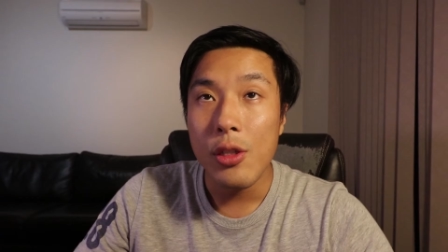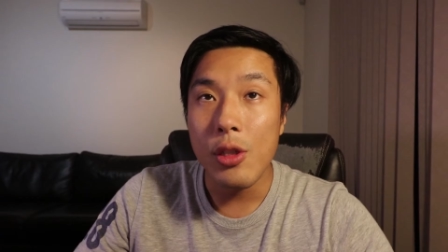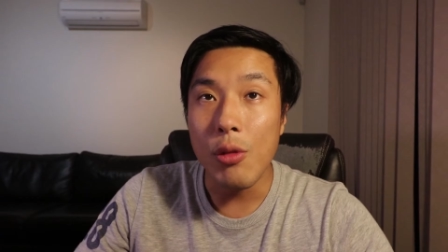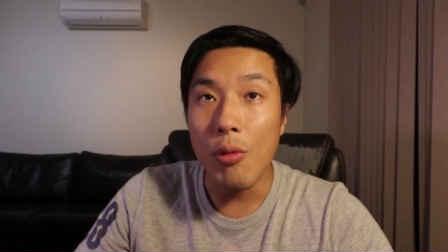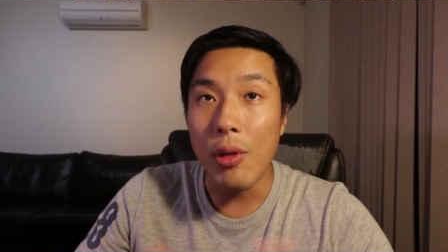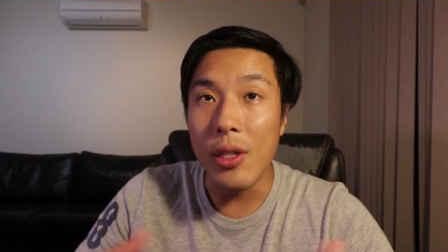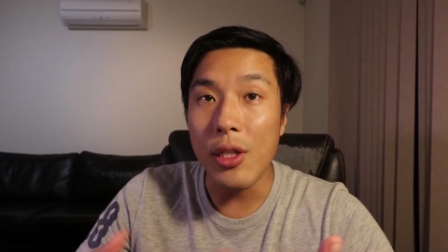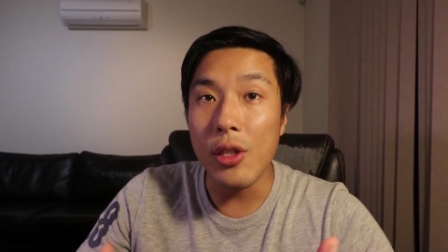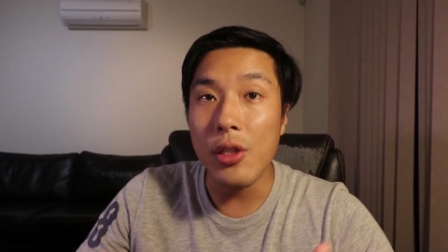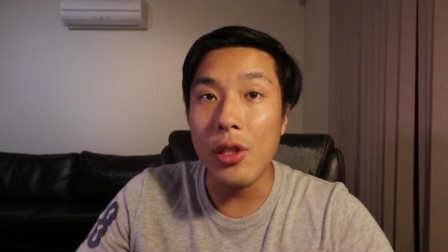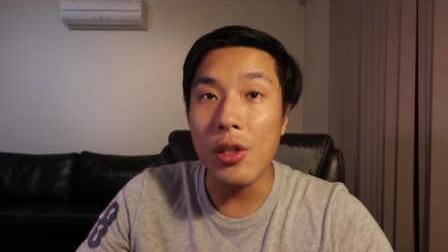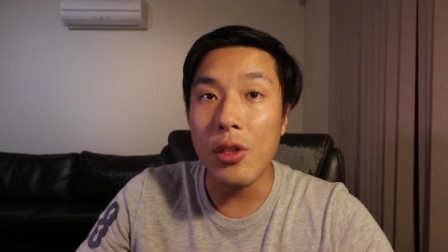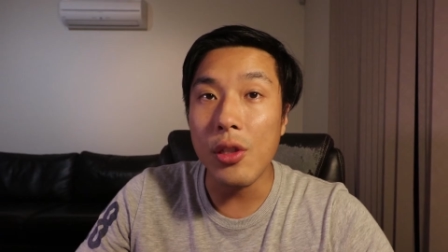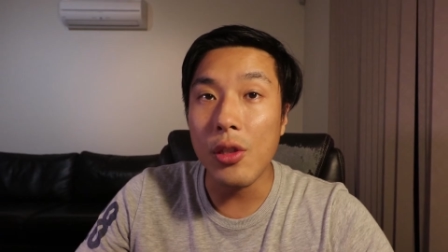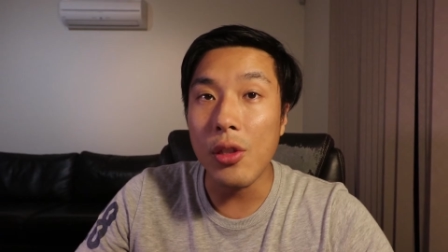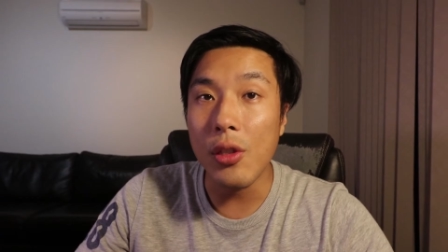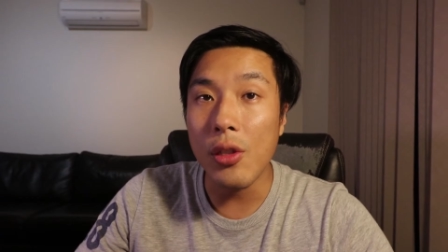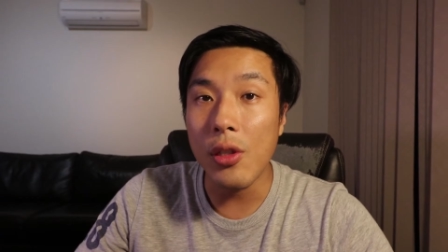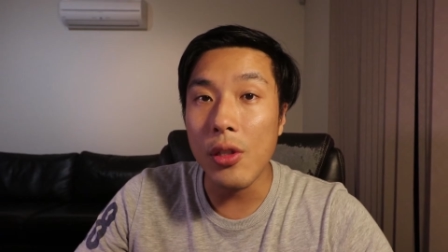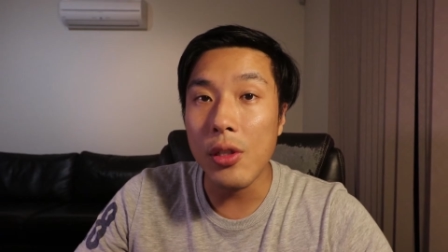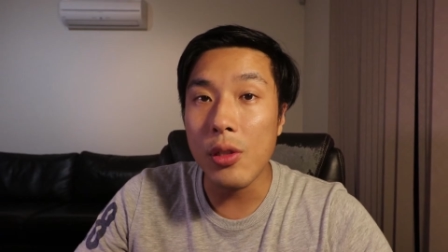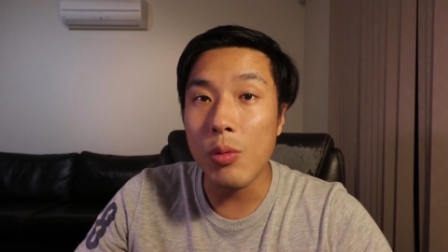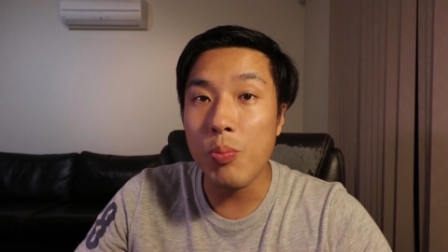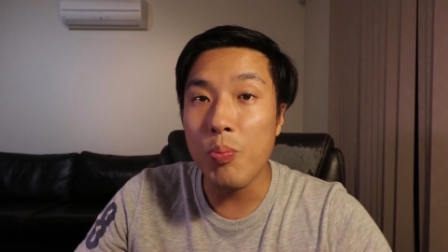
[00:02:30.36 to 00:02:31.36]
So what you need to do
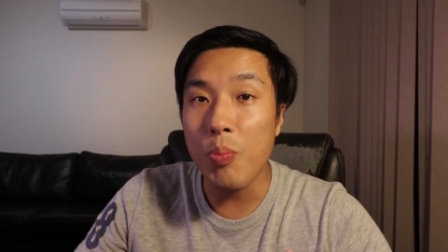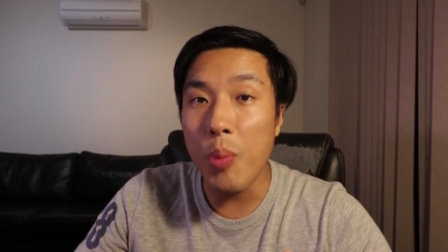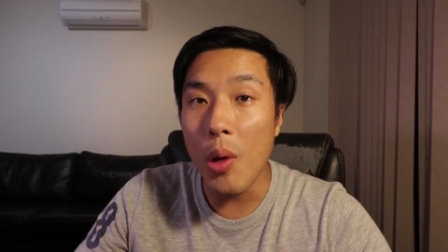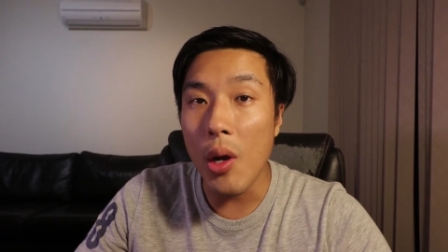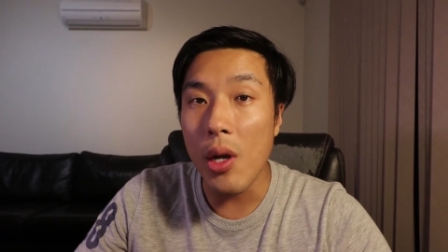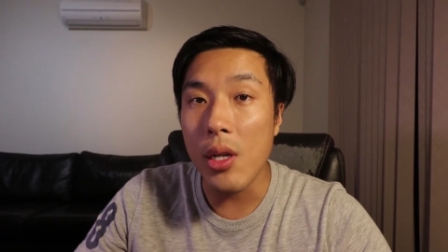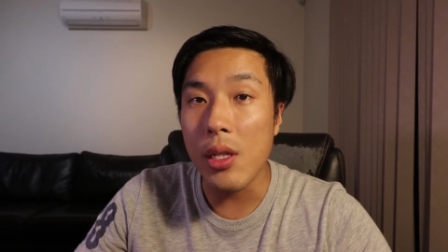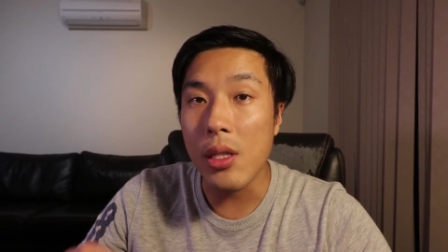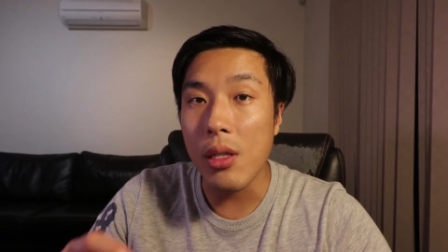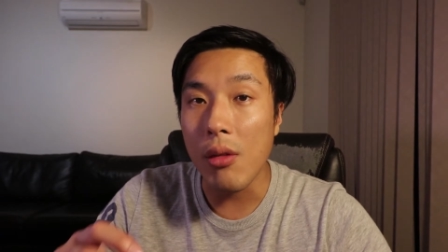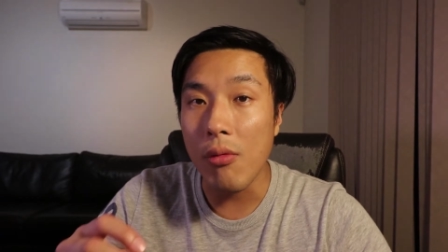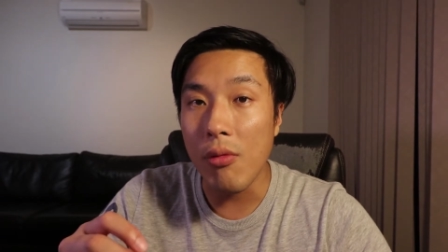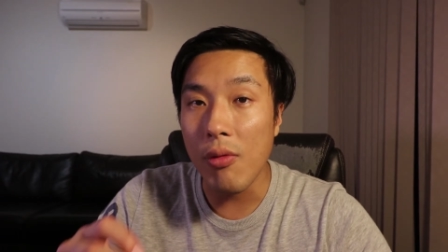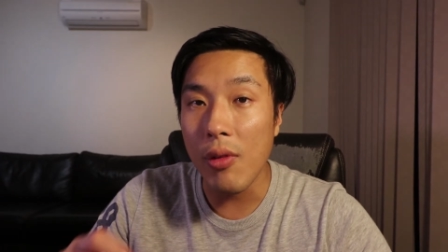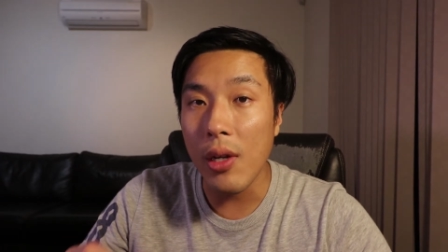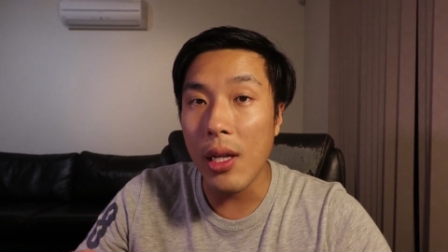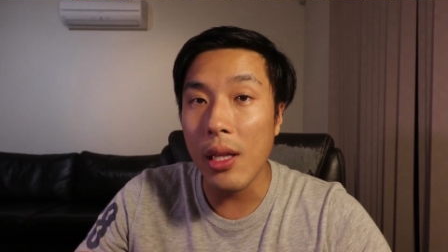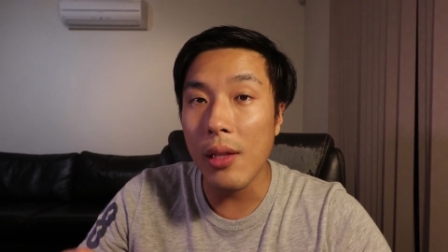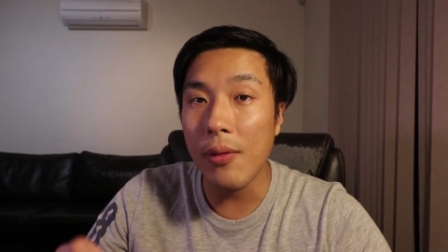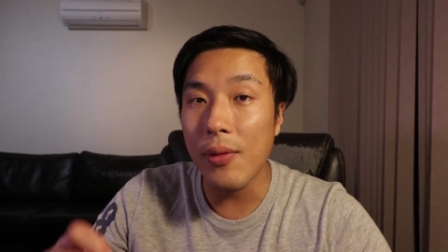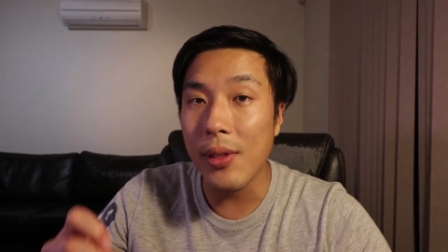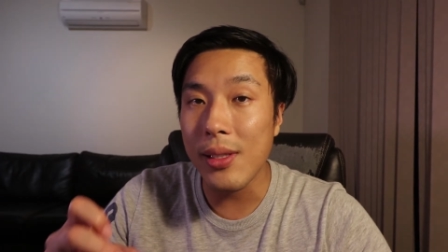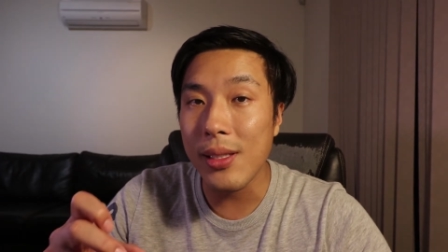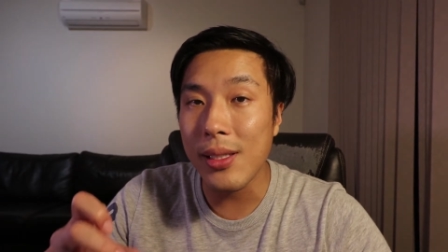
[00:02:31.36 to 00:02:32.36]
is point the
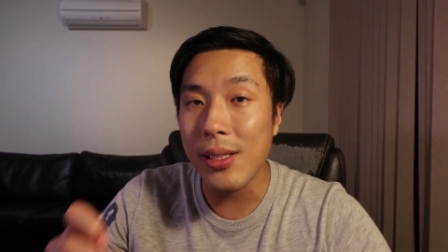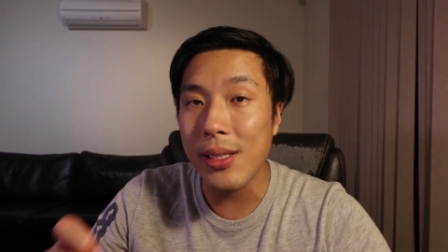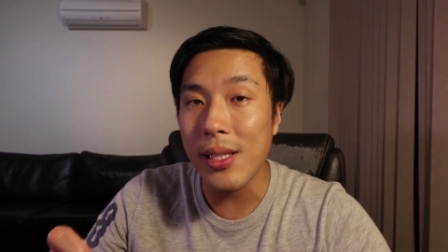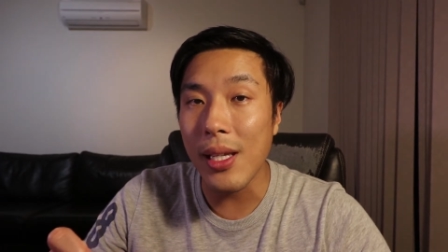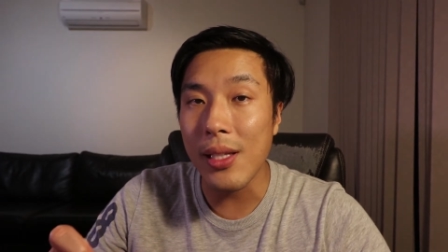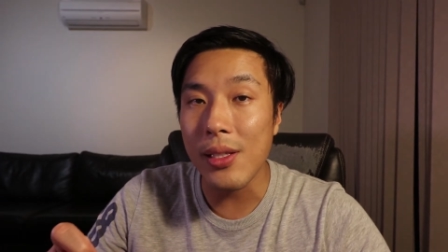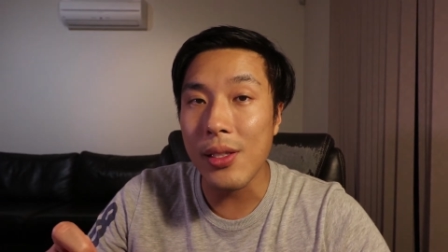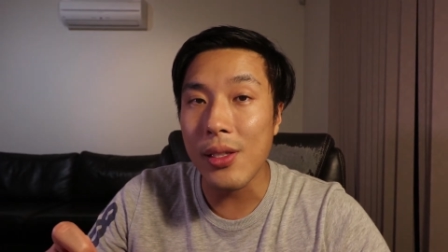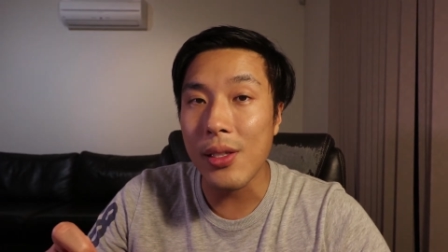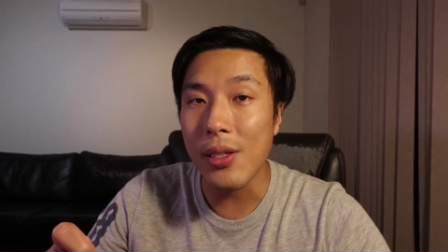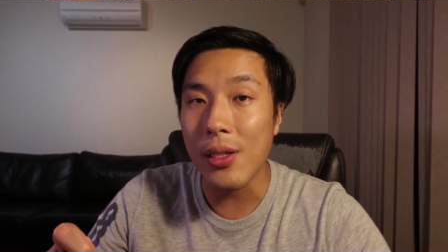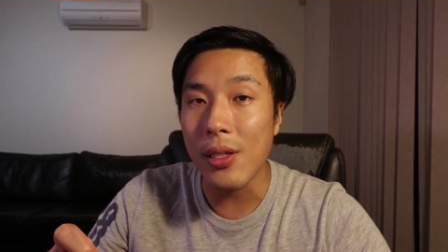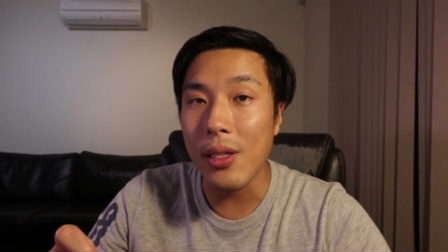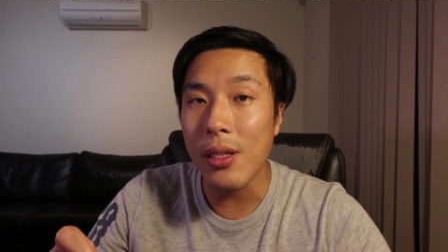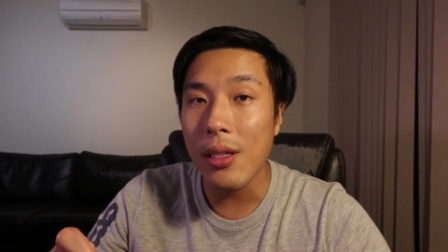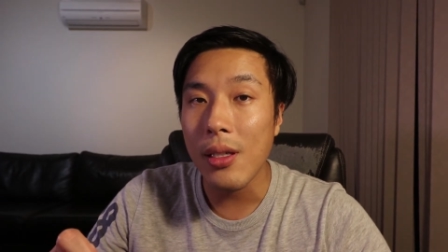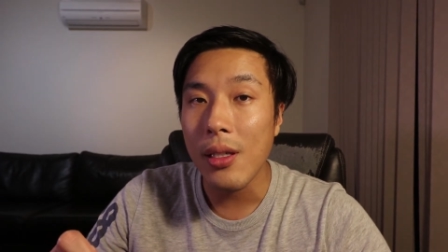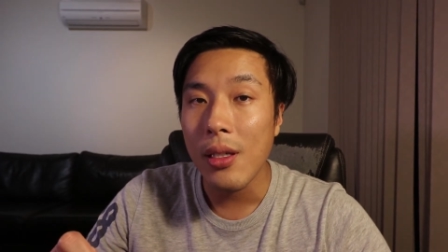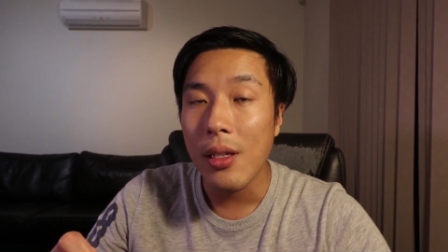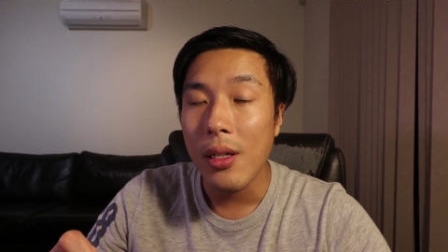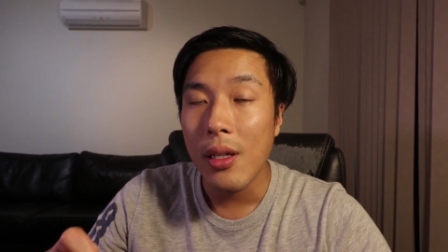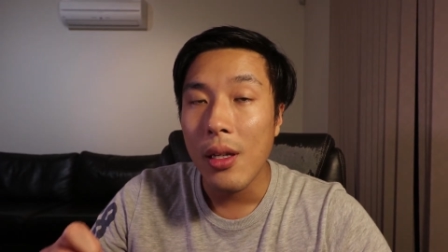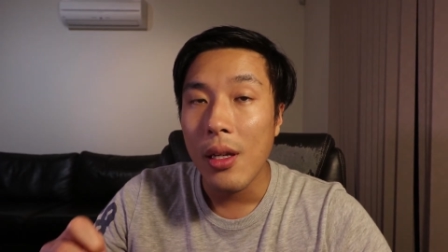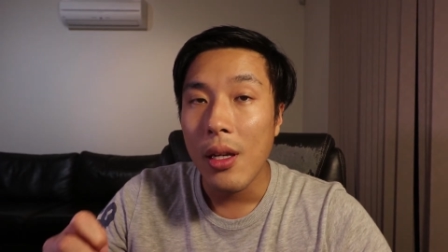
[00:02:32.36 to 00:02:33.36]
relevant
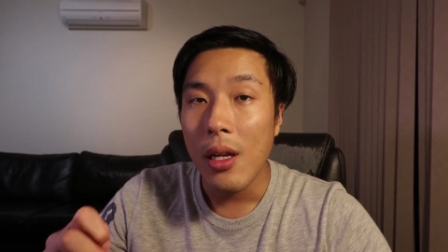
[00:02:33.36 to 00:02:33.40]
sensor,